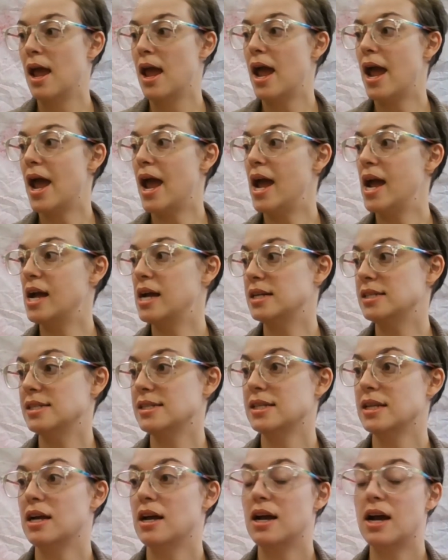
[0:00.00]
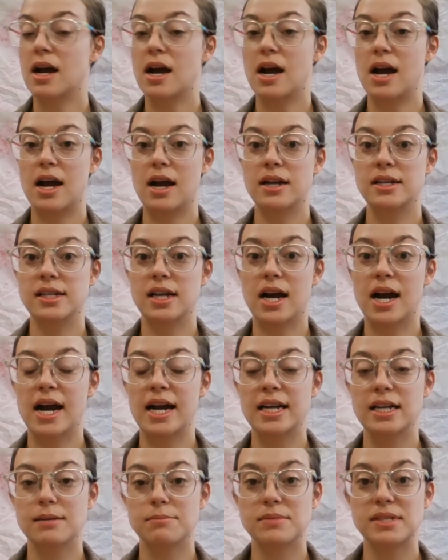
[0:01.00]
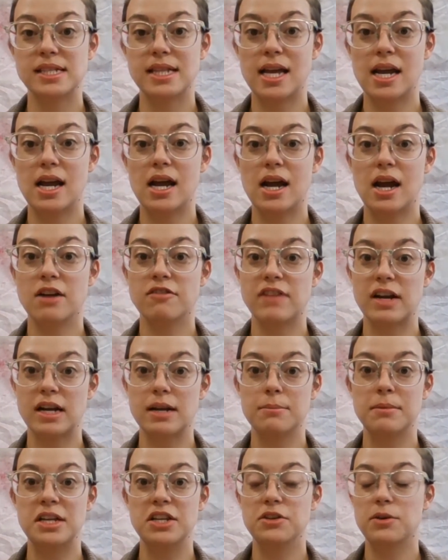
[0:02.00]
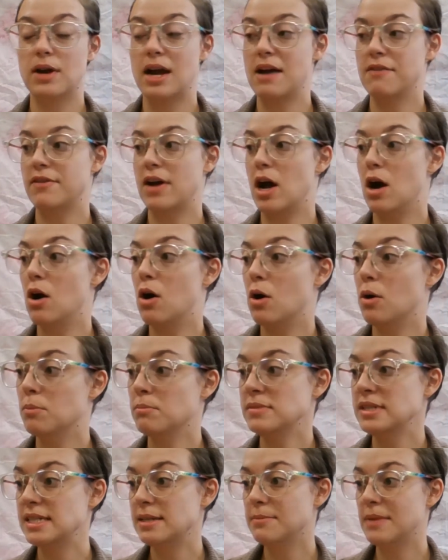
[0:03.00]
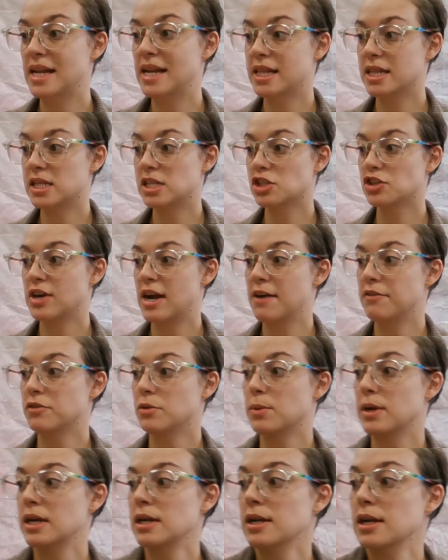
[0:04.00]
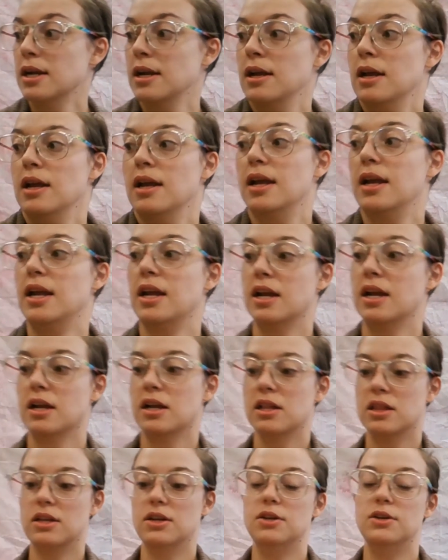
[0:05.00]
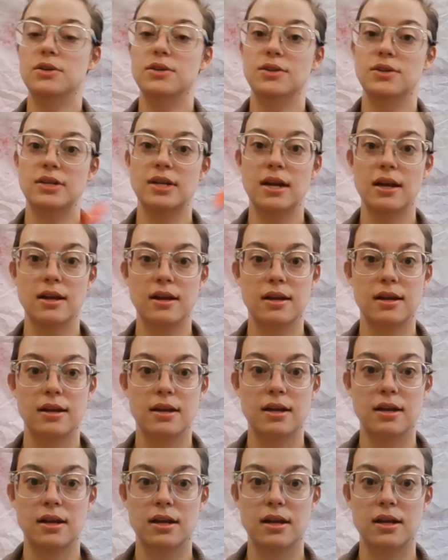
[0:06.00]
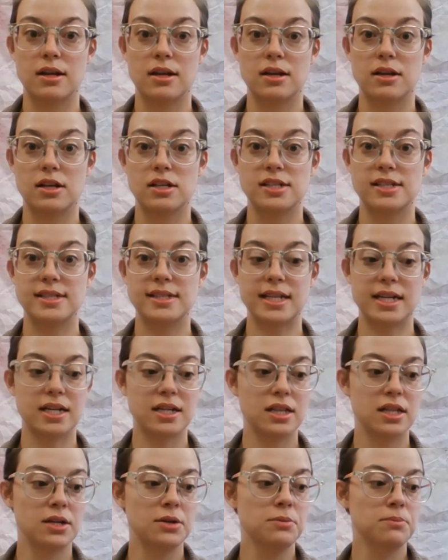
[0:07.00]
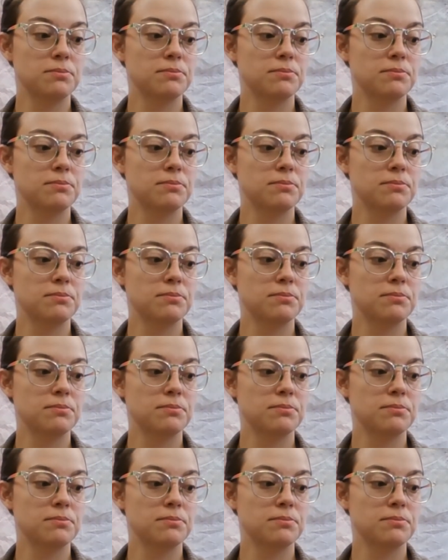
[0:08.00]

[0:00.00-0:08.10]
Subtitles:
and items that I recommend you have at home to make this craft work include stick glue,